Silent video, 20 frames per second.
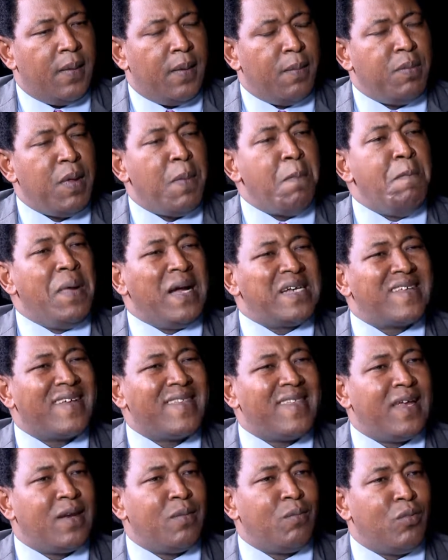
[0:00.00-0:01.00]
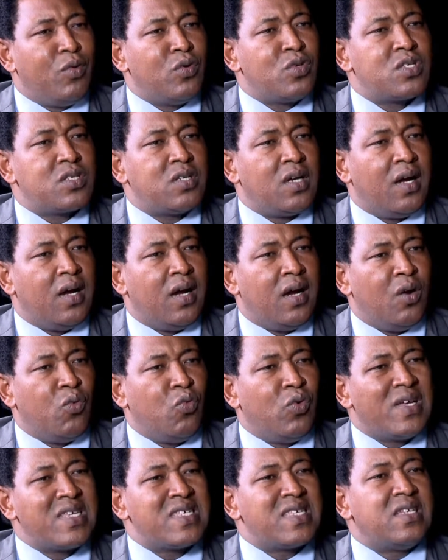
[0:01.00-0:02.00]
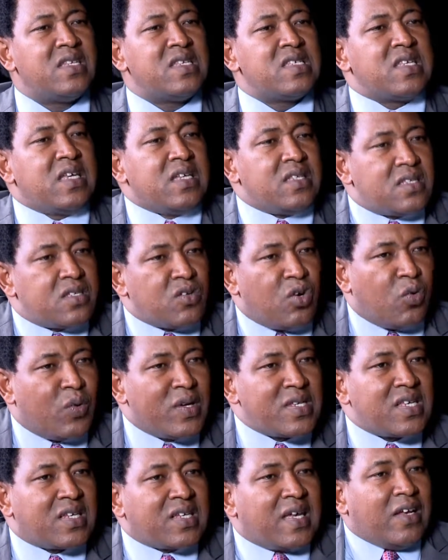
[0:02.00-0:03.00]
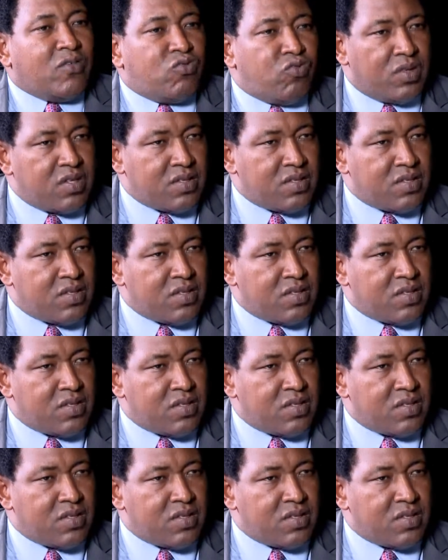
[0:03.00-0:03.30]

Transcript: be better than most Western states or Western countries.